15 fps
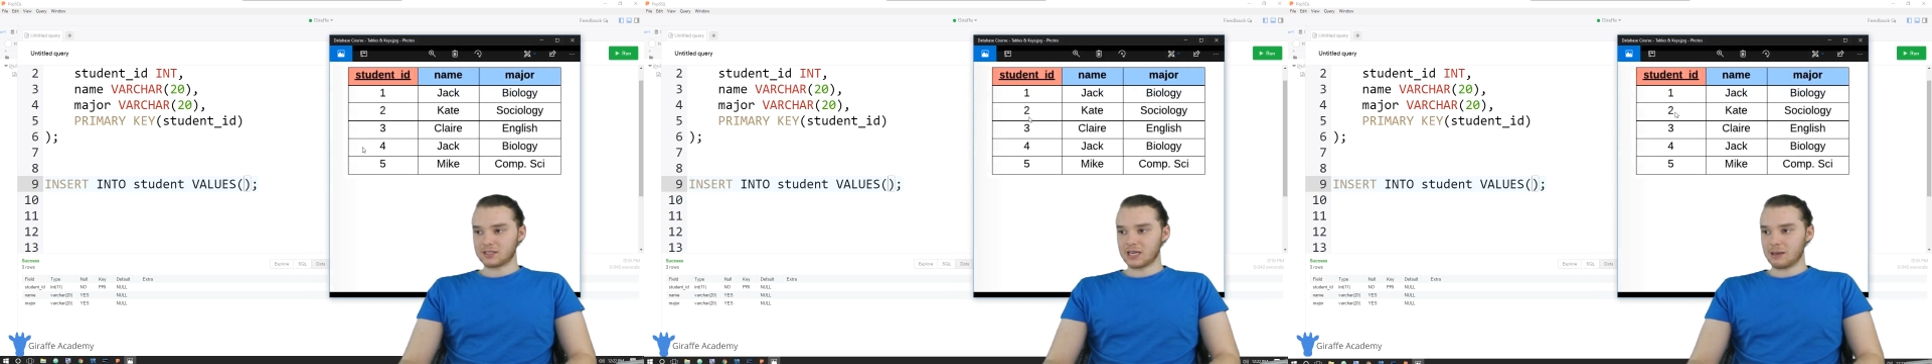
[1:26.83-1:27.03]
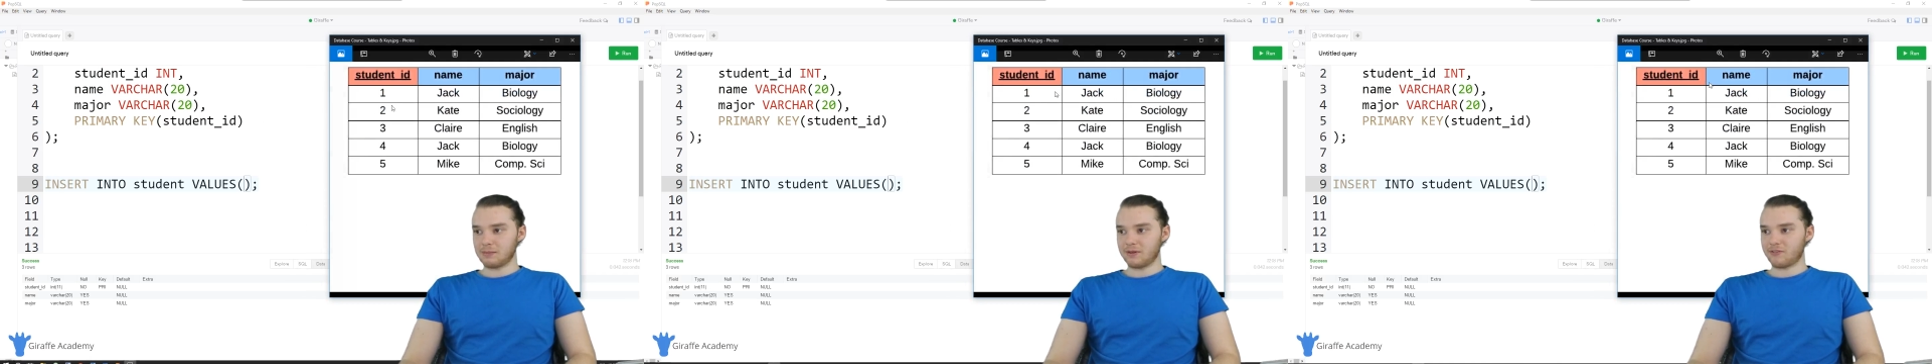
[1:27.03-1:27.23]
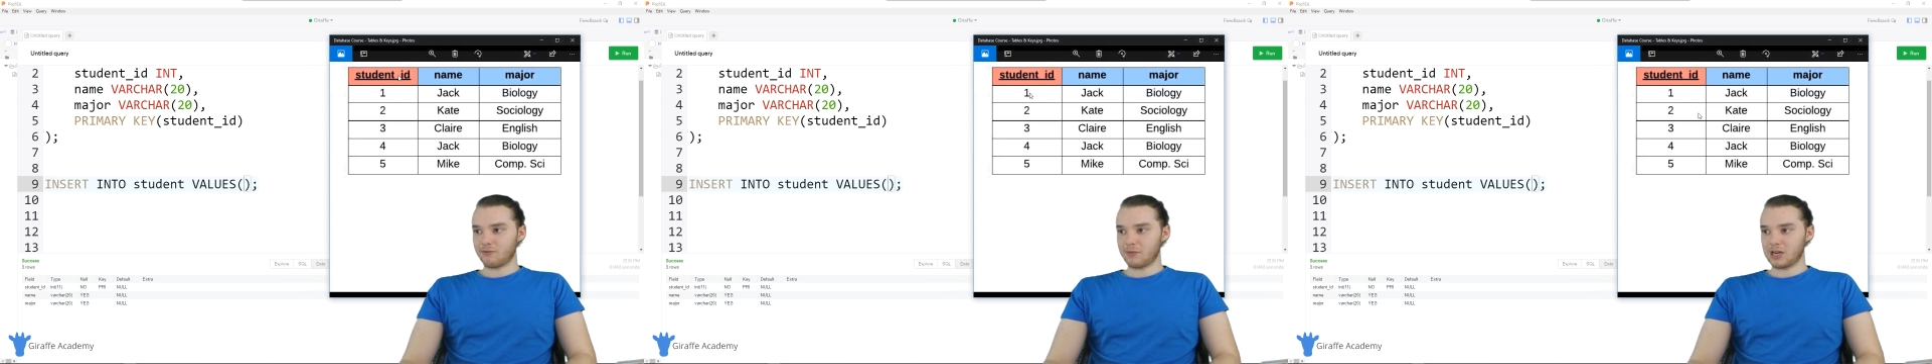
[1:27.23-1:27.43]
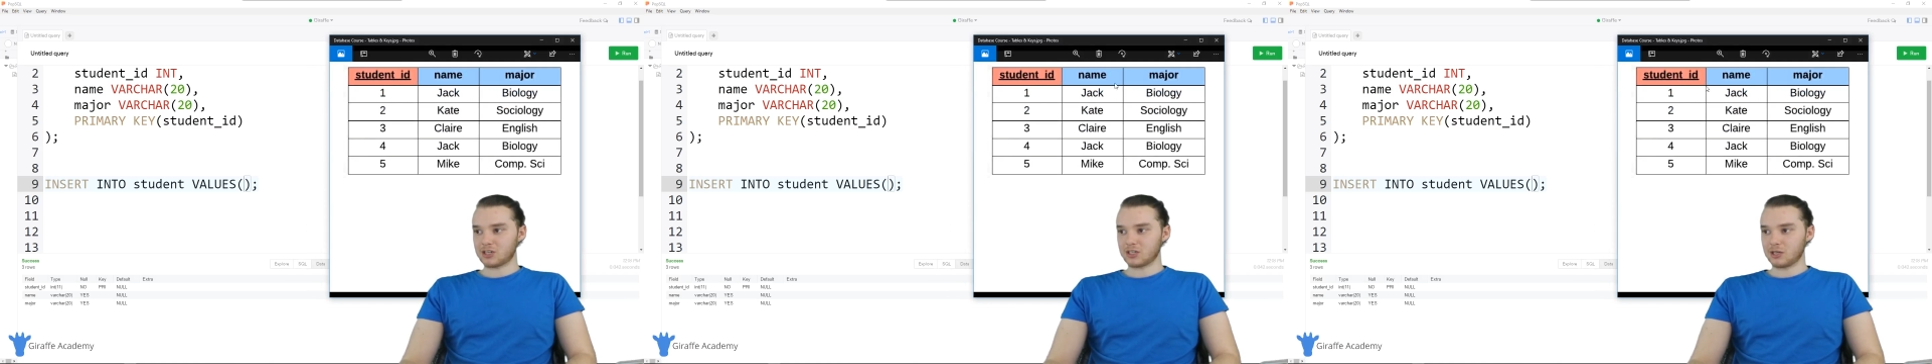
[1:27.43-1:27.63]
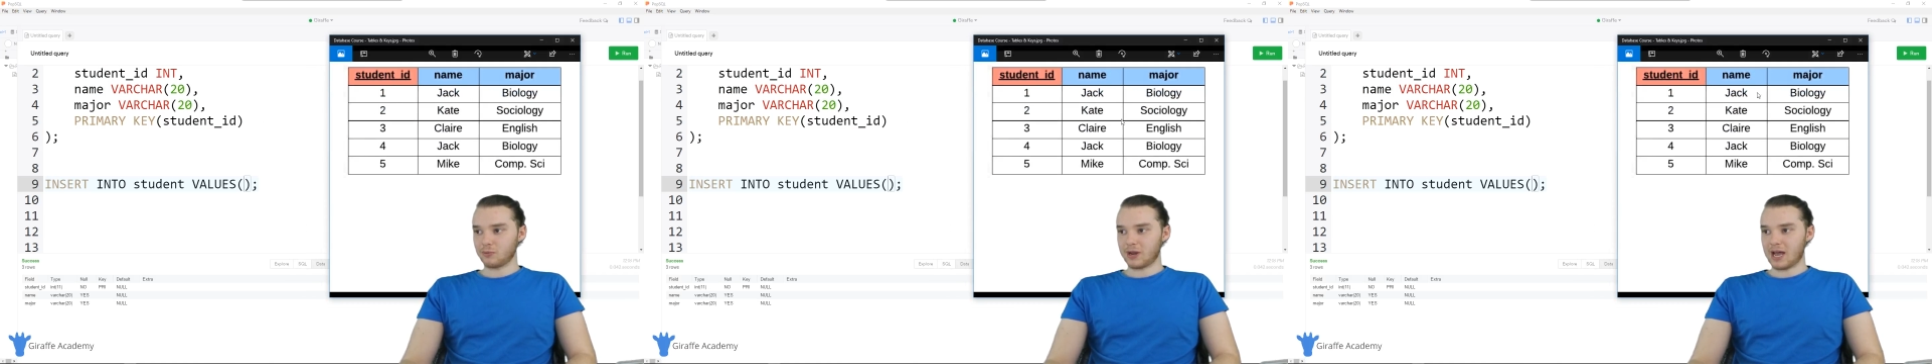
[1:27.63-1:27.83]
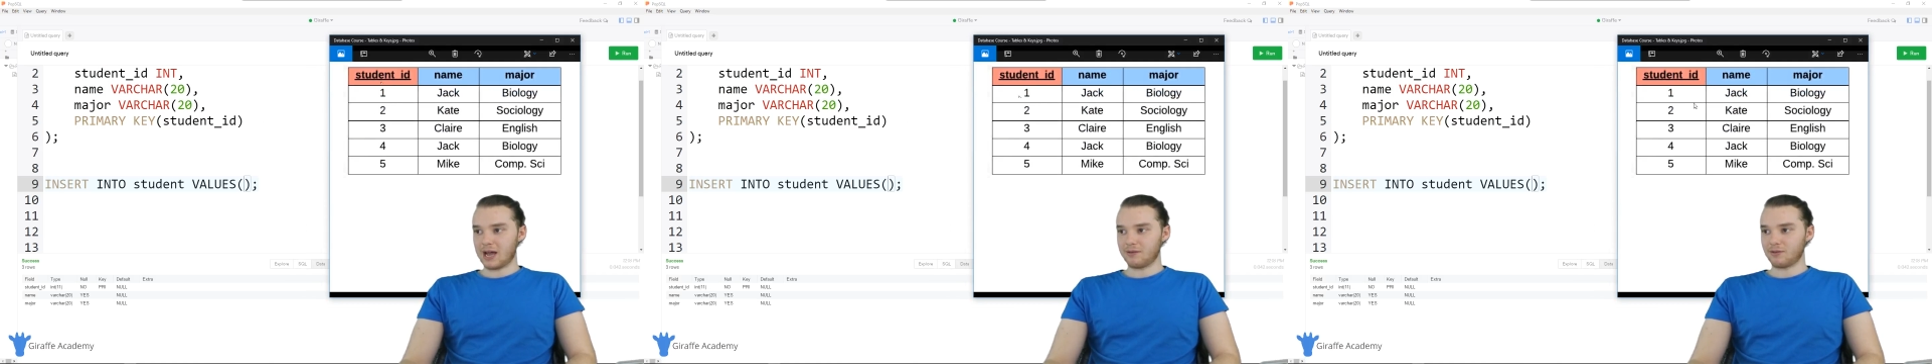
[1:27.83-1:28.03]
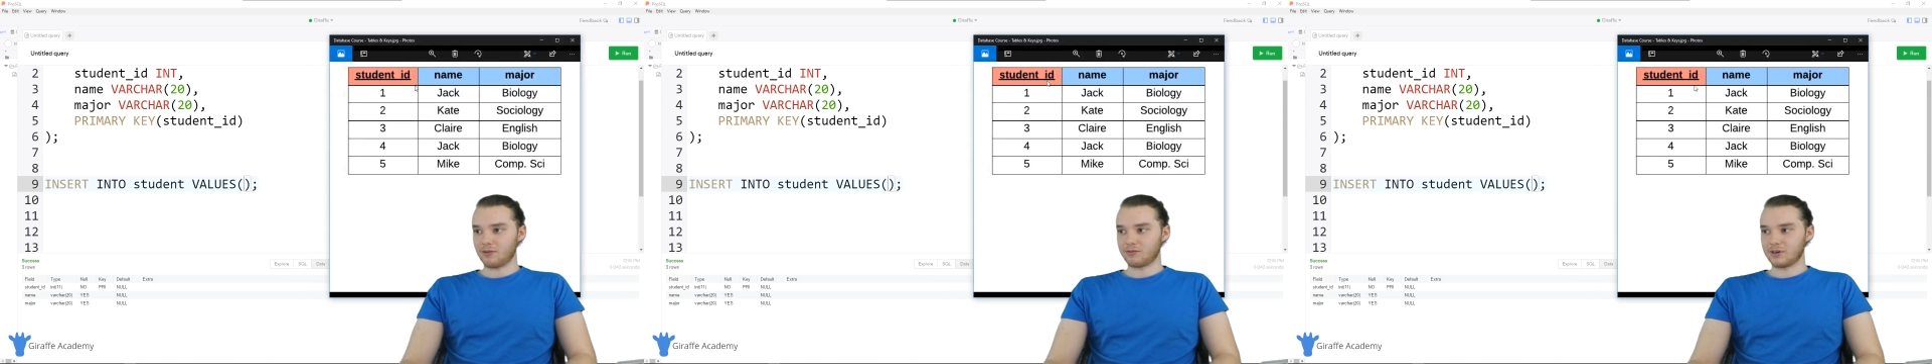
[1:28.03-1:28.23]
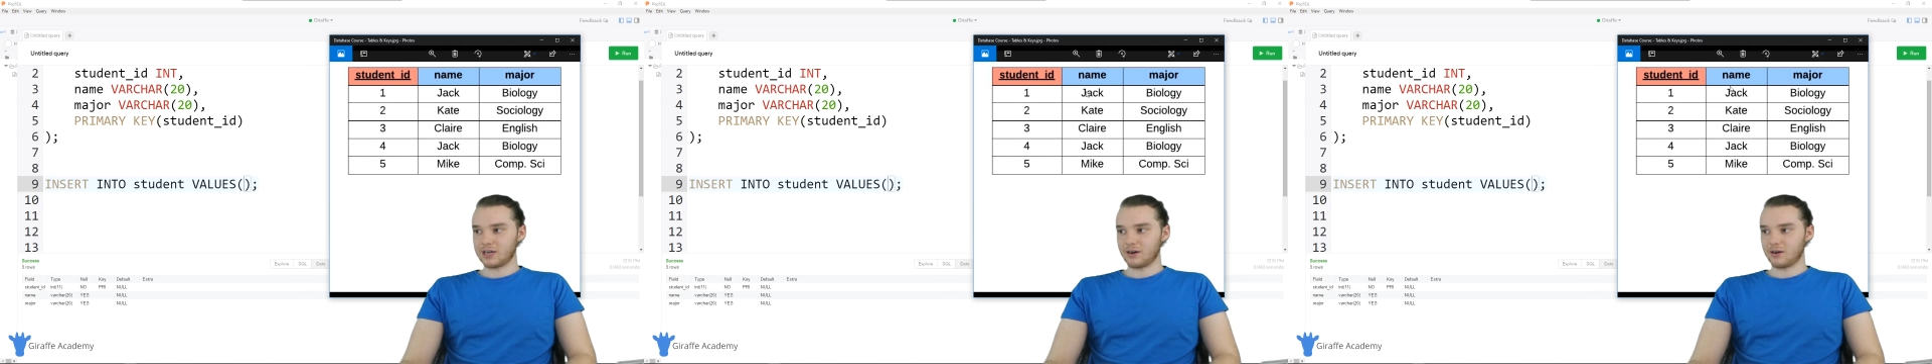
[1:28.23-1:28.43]
same information that we have
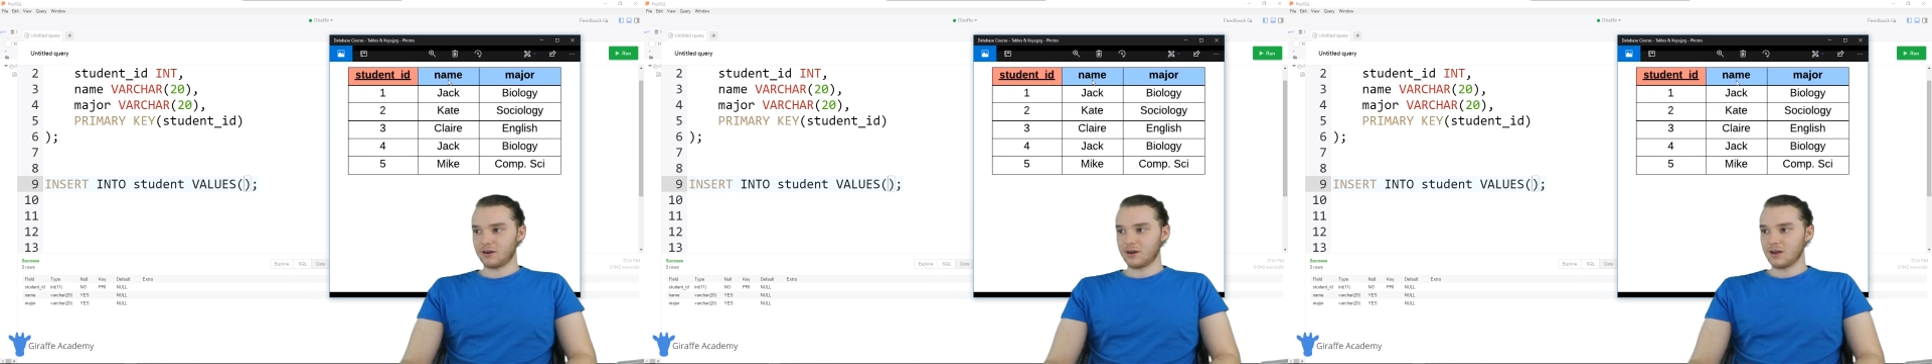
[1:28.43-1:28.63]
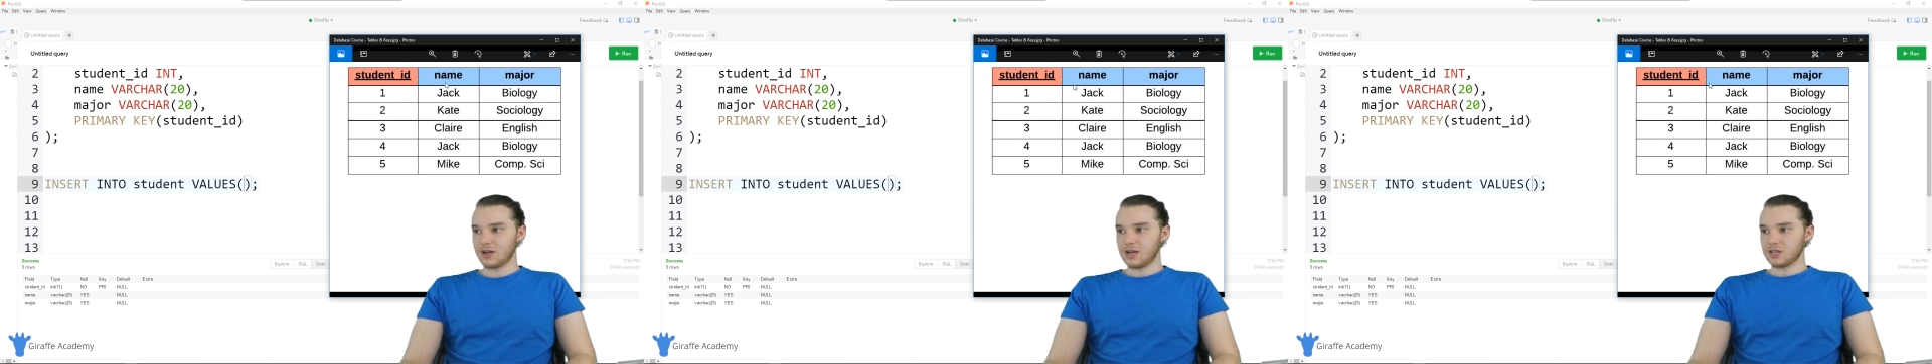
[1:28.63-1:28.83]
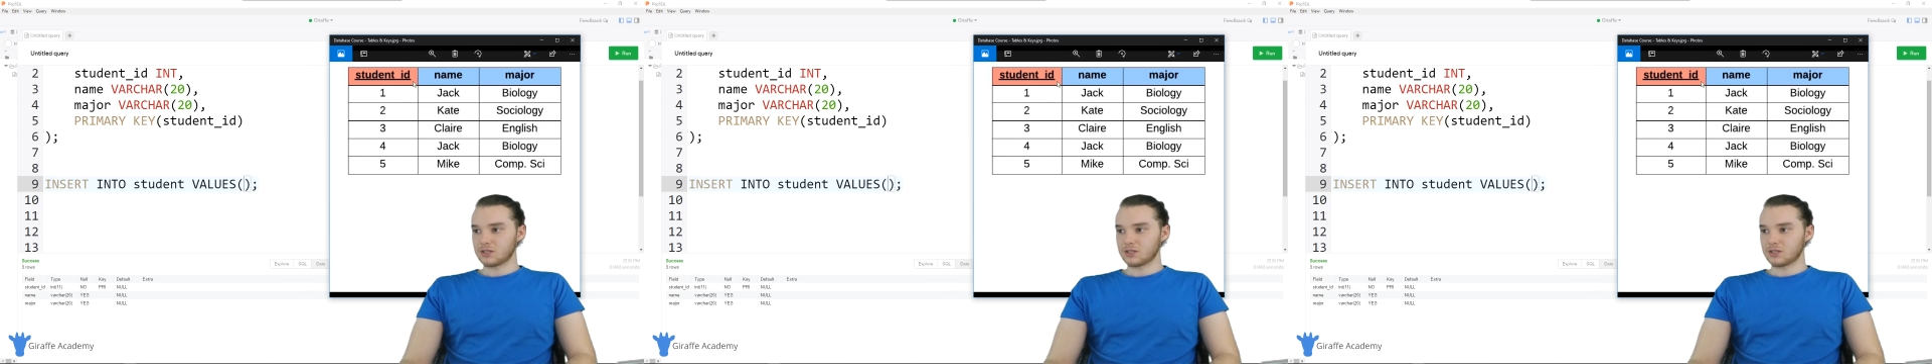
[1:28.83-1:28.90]
over here.